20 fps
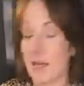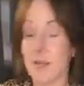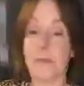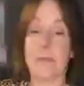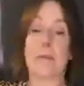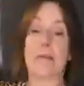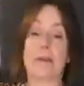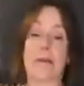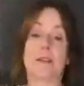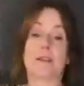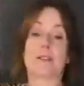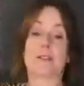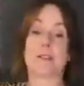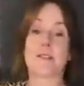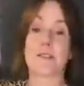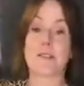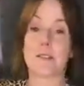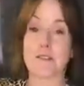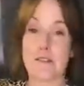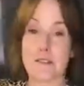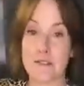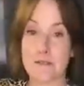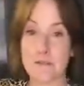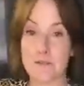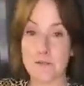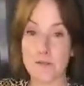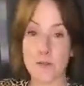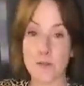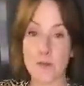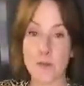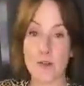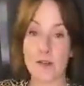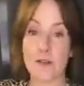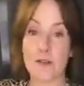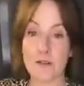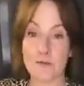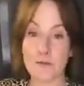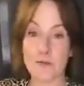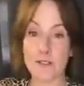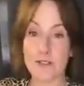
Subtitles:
apologies. If you want a